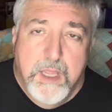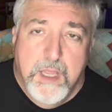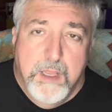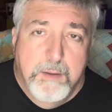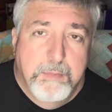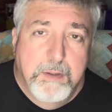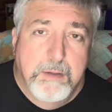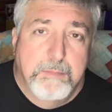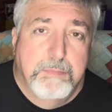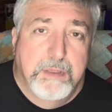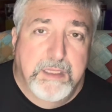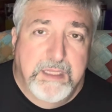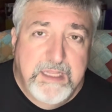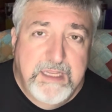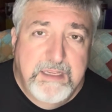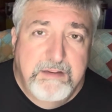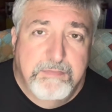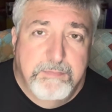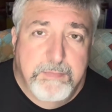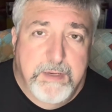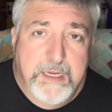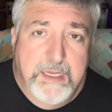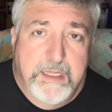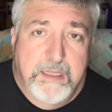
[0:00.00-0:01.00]
But believe
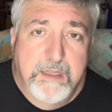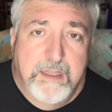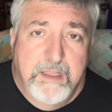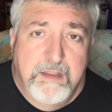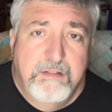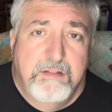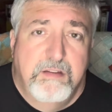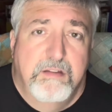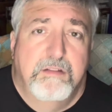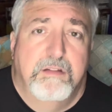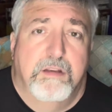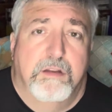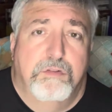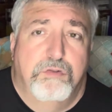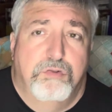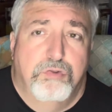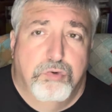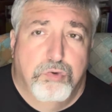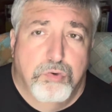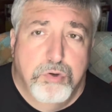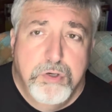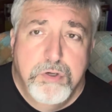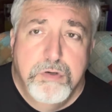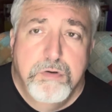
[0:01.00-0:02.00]
me, this is a
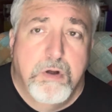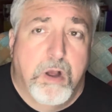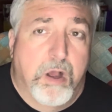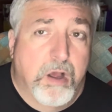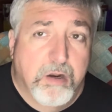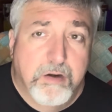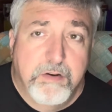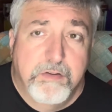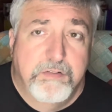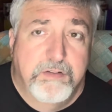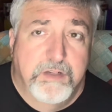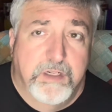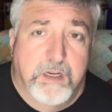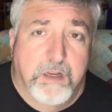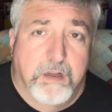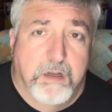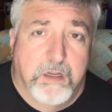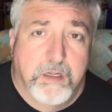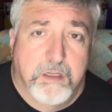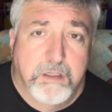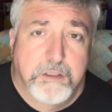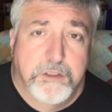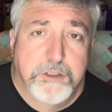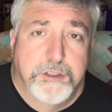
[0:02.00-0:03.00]
true
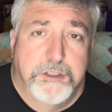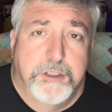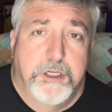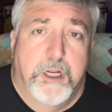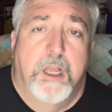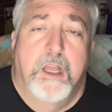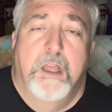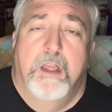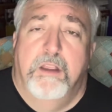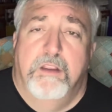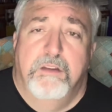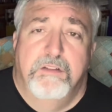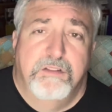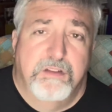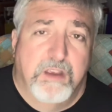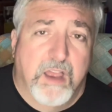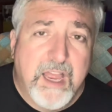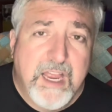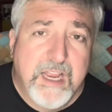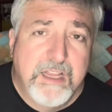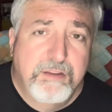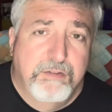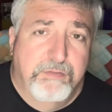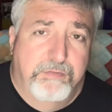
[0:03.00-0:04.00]
honest-to-gosh
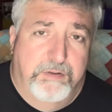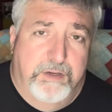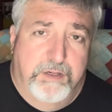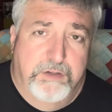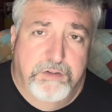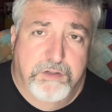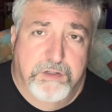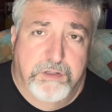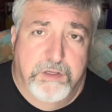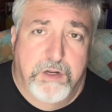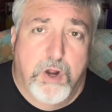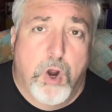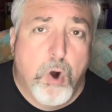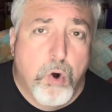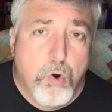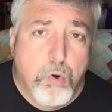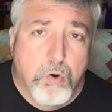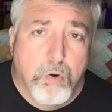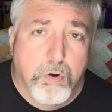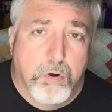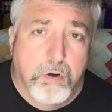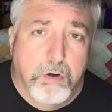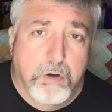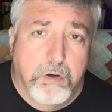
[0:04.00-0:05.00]
science fiction,
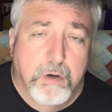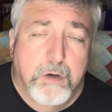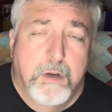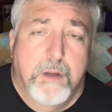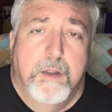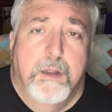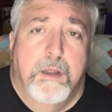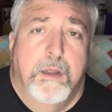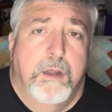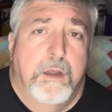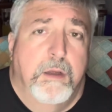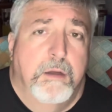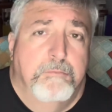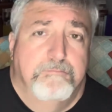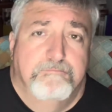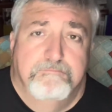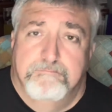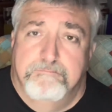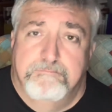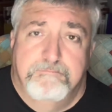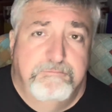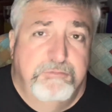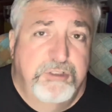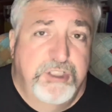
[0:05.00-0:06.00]
horror,
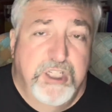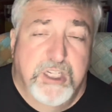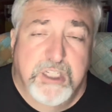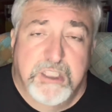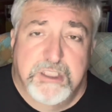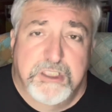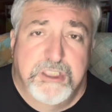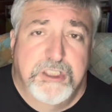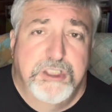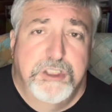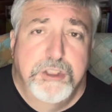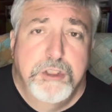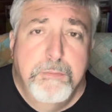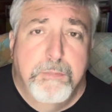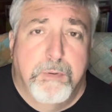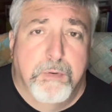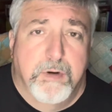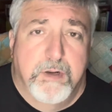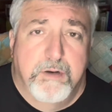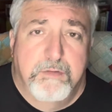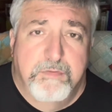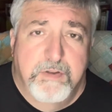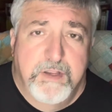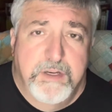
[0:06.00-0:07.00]
just super
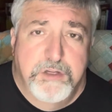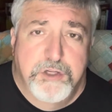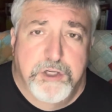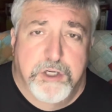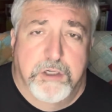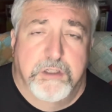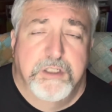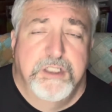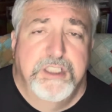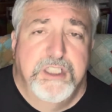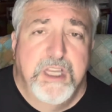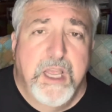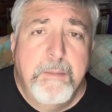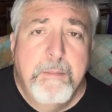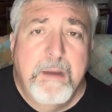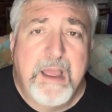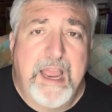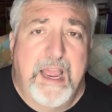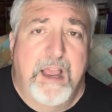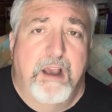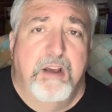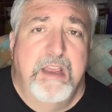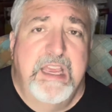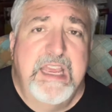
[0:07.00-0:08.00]
adventure.
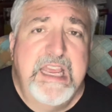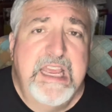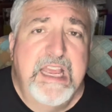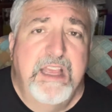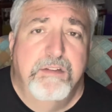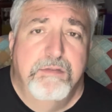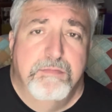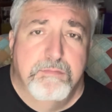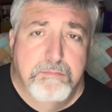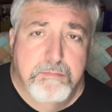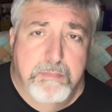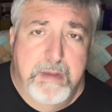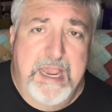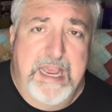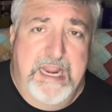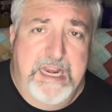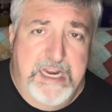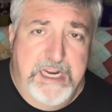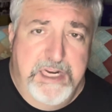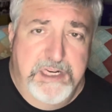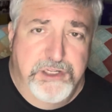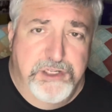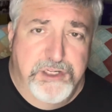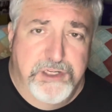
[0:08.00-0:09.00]
Somehow he has
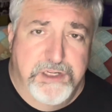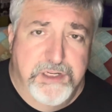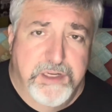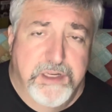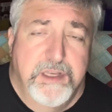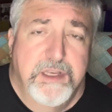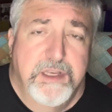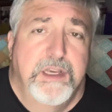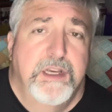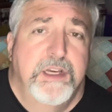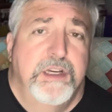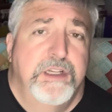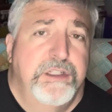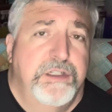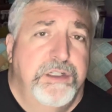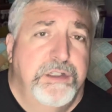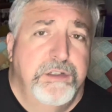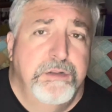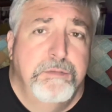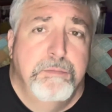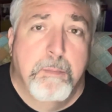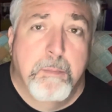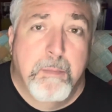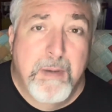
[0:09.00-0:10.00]
managed
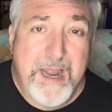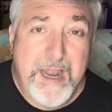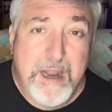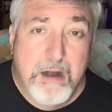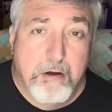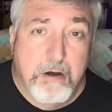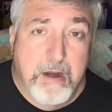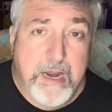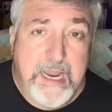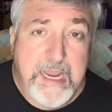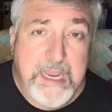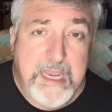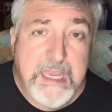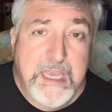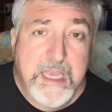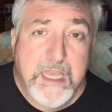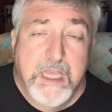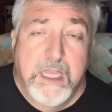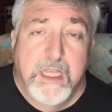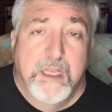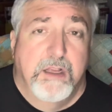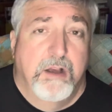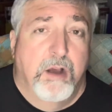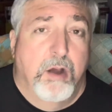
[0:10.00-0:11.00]
to marry
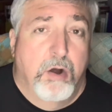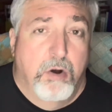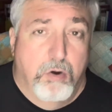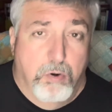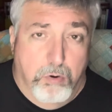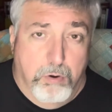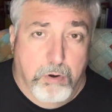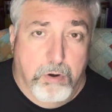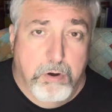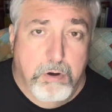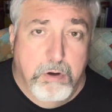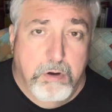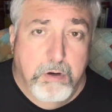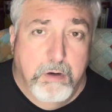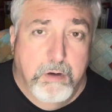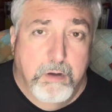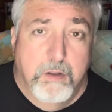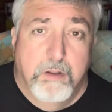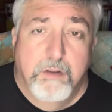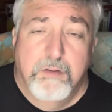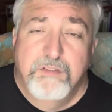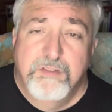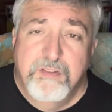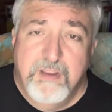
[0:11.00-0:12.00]
horror,
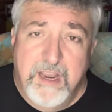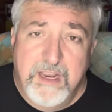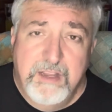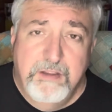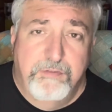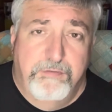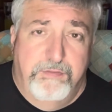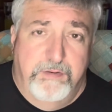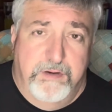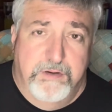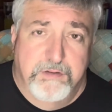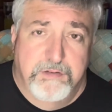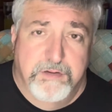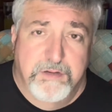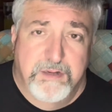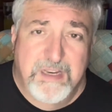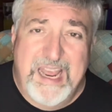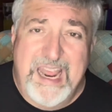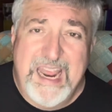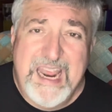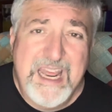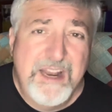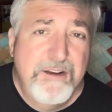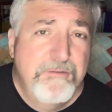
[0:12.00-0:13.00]
science fiction,
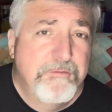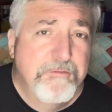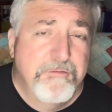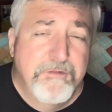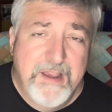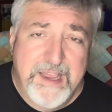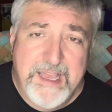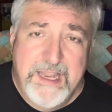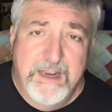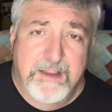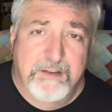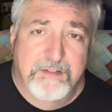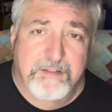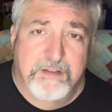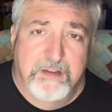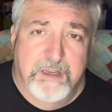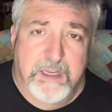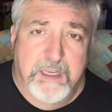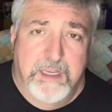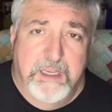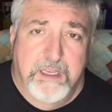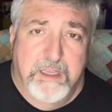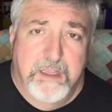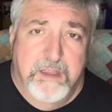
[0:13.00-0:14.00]
and
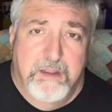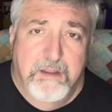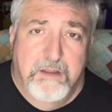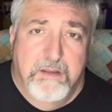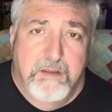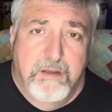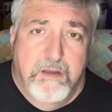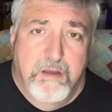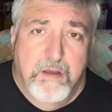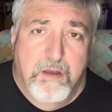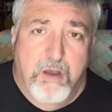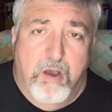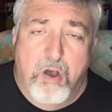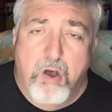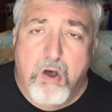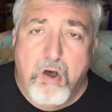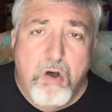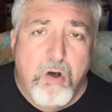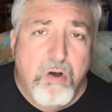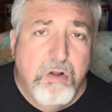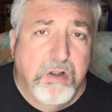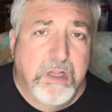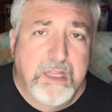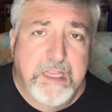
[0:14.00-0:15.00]
fantasy
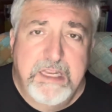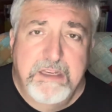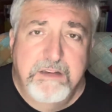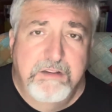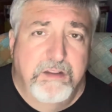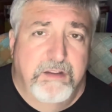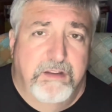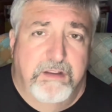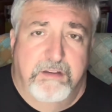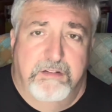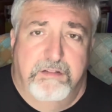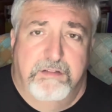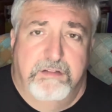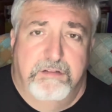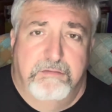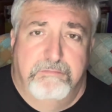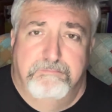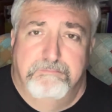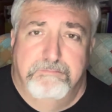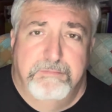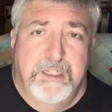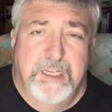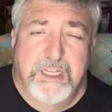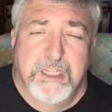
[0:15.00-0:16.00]
all into this
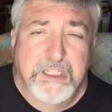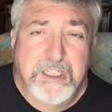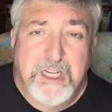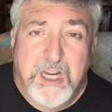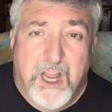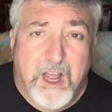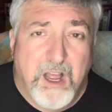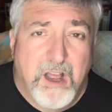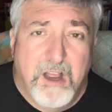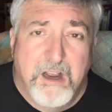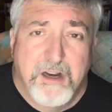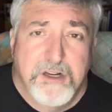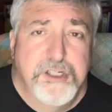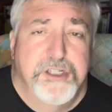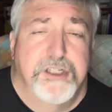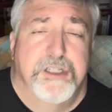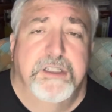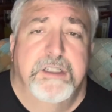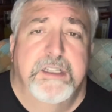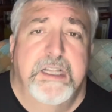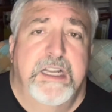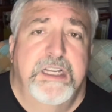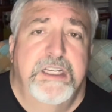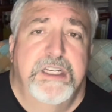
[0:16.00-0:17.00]

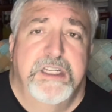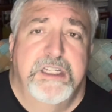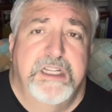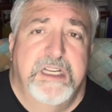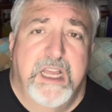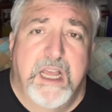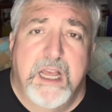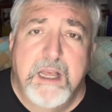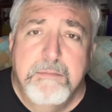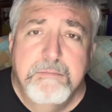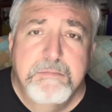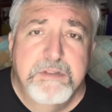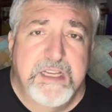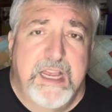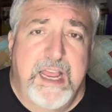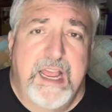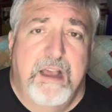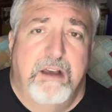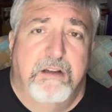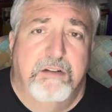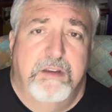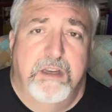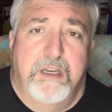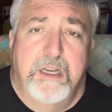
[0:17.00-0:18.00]
concoction that just comes
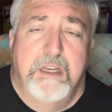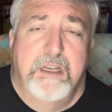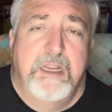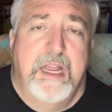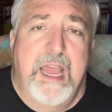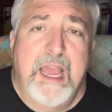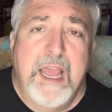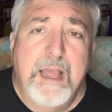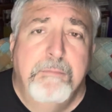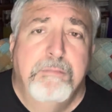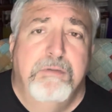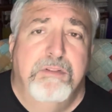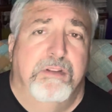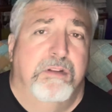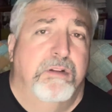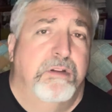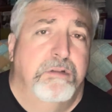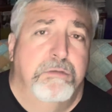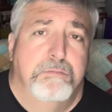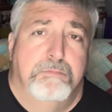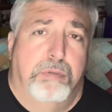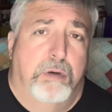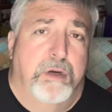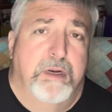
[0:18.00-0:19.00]
out in
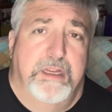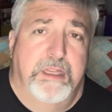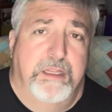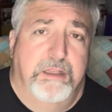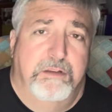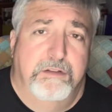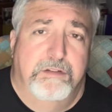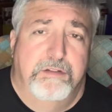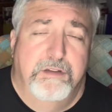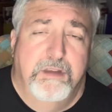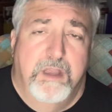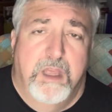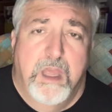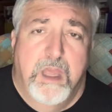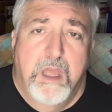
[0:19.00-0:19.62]
absolute brilliance.